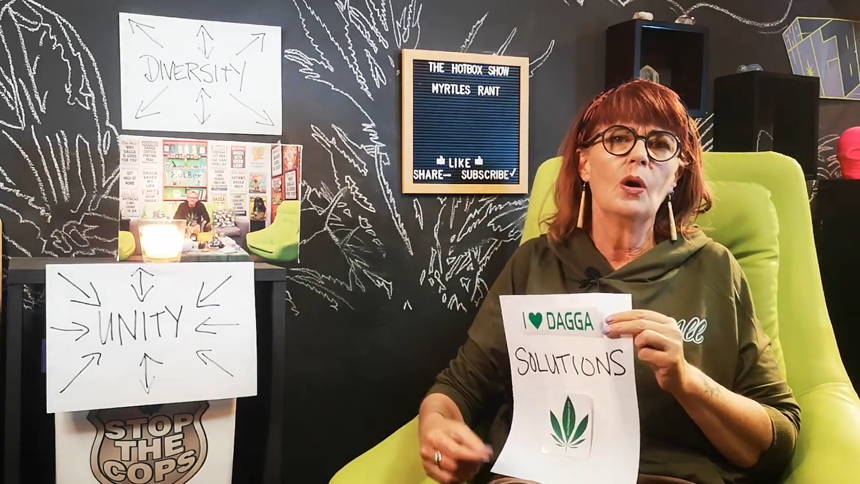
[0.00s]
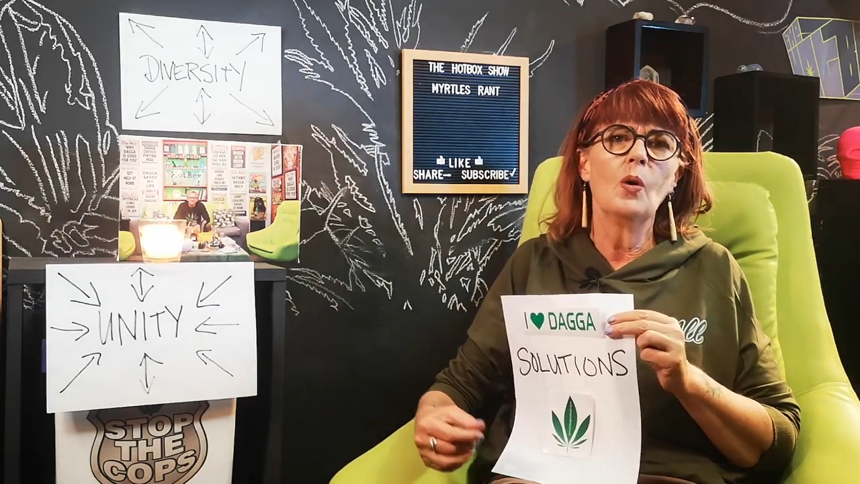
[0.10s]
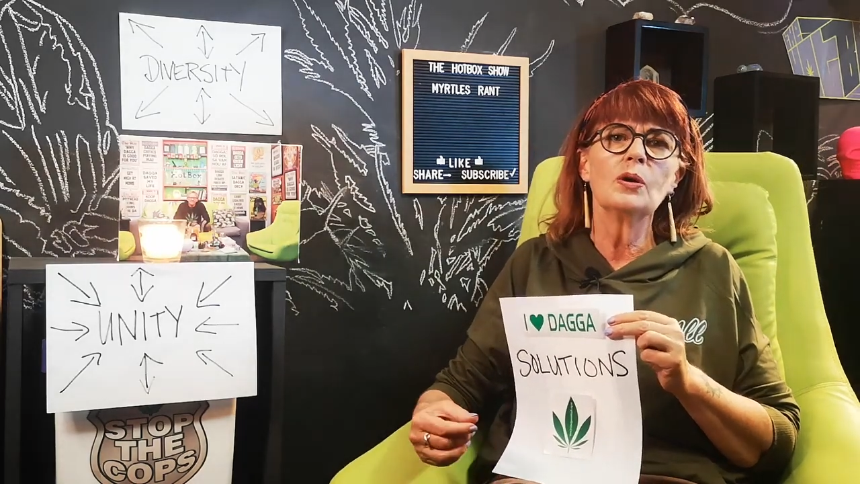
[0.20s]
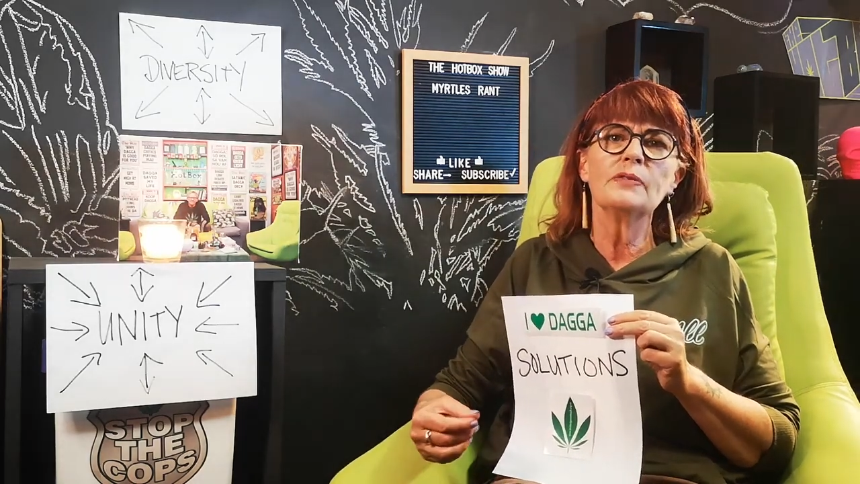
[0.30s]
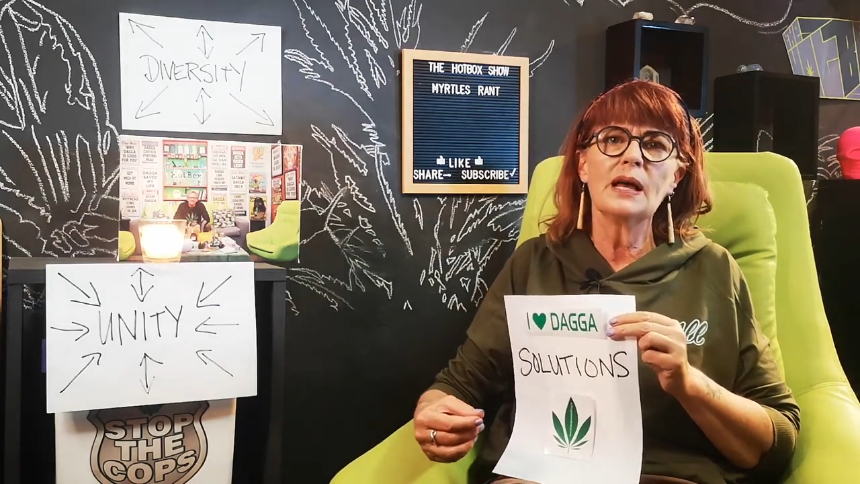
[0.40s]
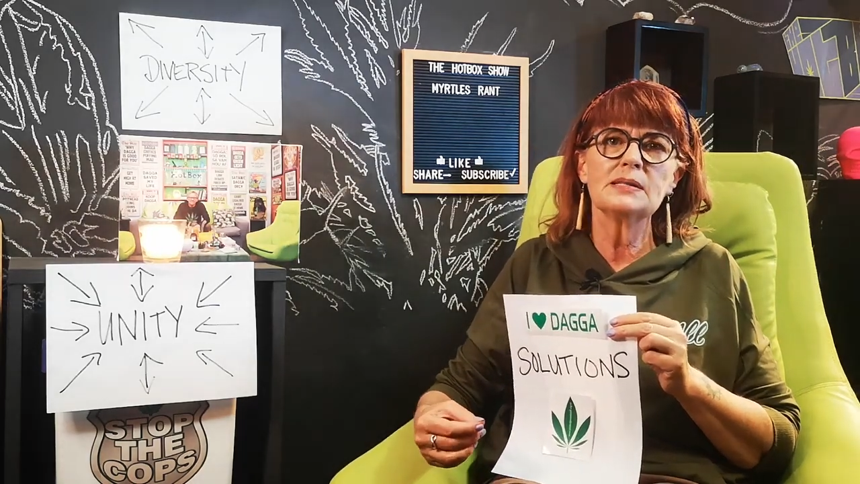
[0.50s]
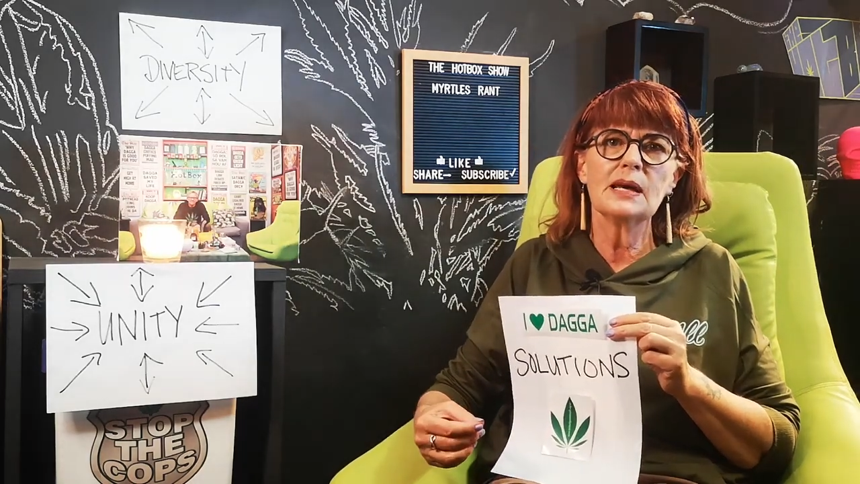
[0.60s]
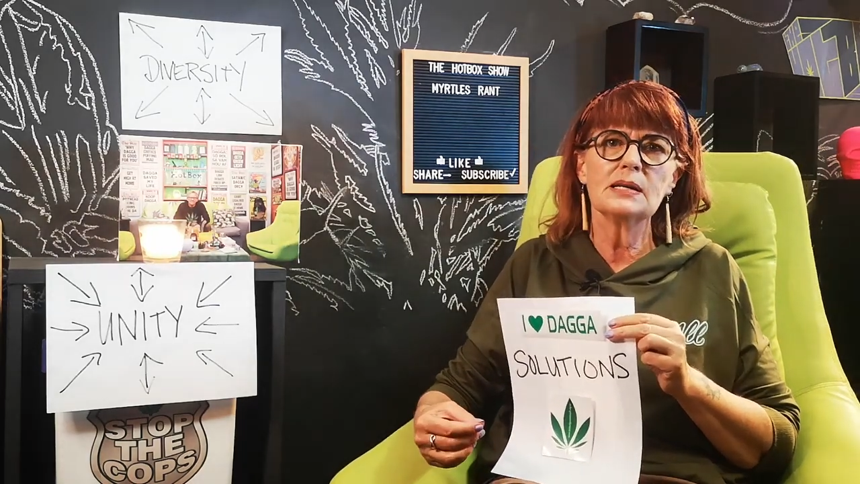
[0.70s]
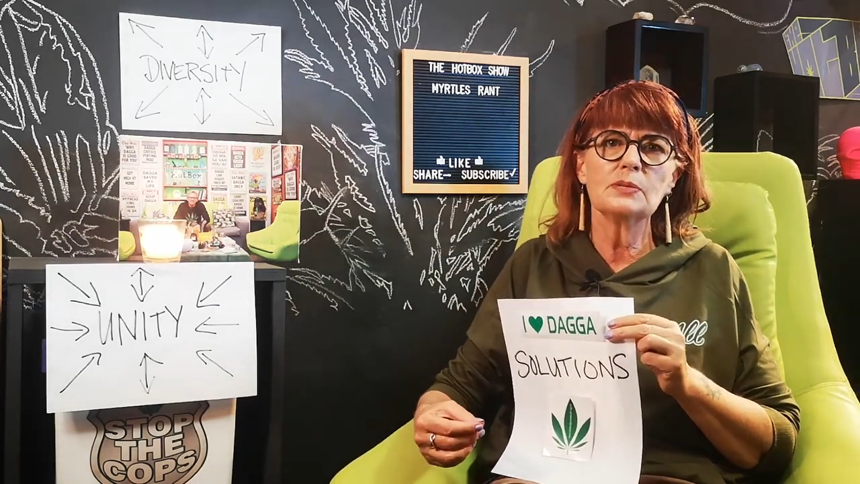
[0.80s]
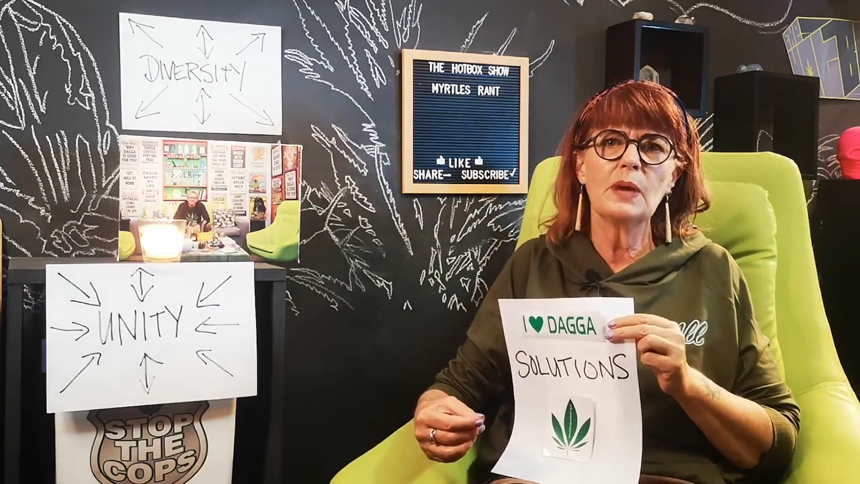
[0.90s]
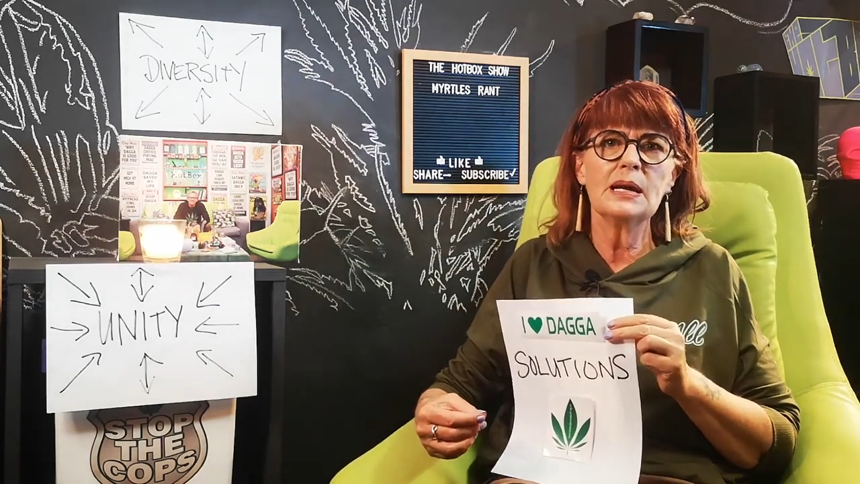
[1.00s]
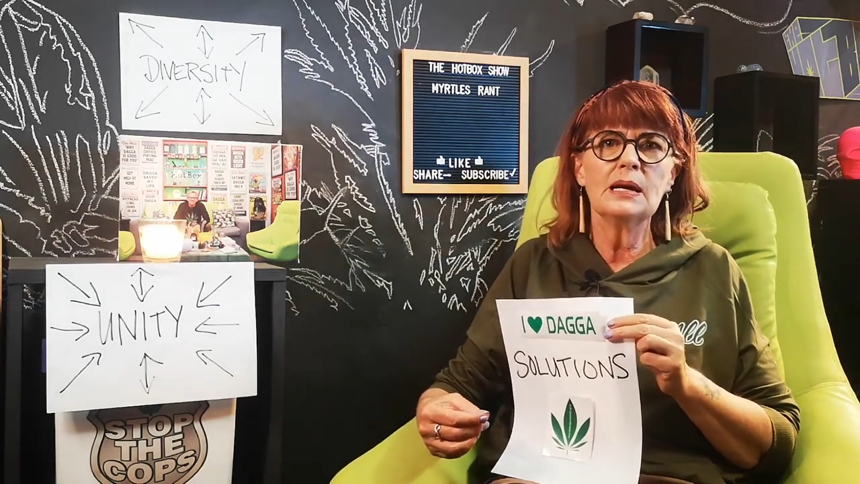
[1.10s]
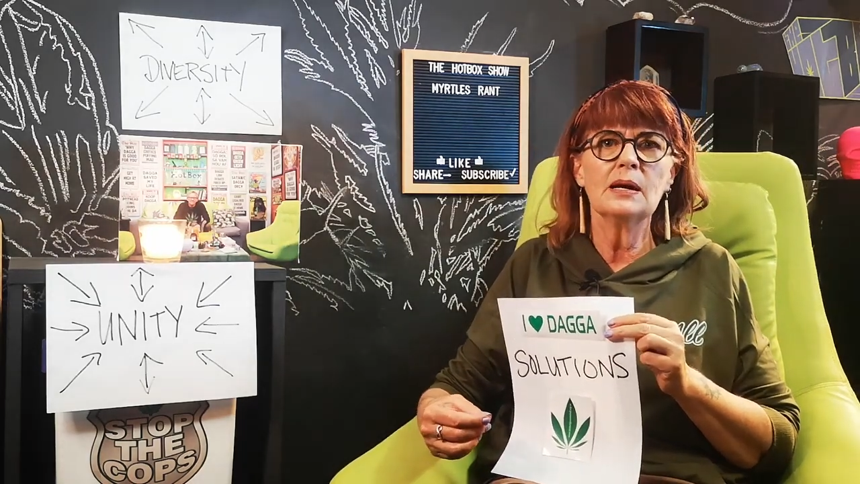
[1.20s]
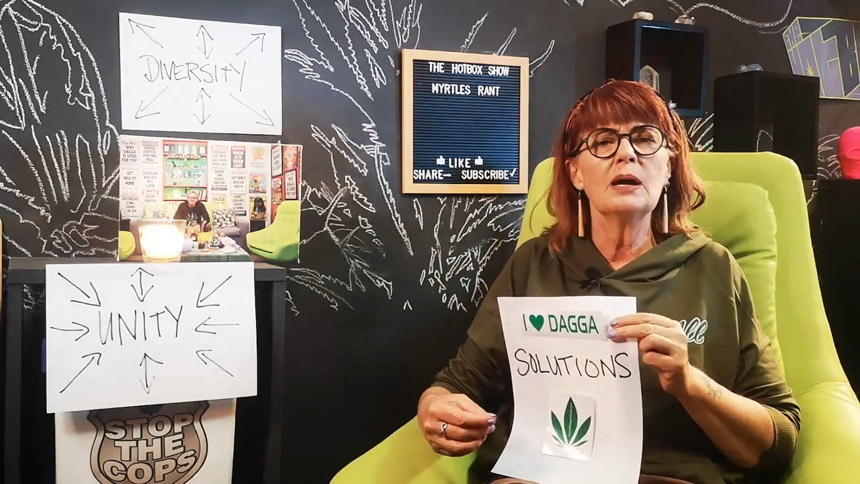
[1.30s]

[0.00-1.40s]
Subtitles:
All of that takes money.